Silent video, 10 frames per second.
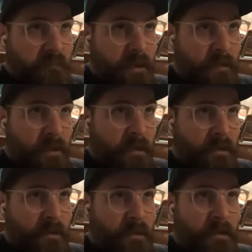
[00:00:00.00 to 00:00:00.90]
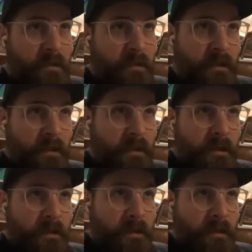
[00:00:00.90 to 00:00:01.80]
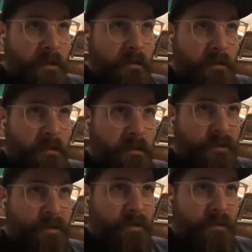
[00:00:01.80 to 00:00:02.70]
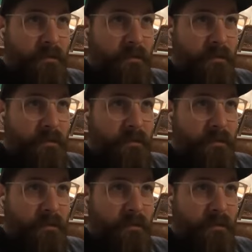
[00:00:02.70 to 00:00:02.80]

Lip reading: I mean, I mean,